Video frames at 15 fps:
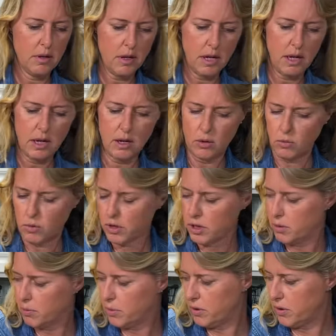And we're gonna
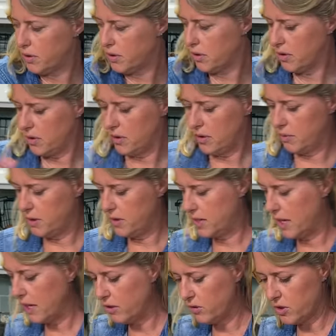put the
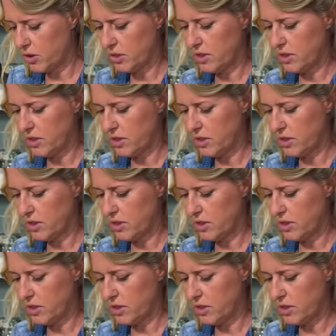potatoes on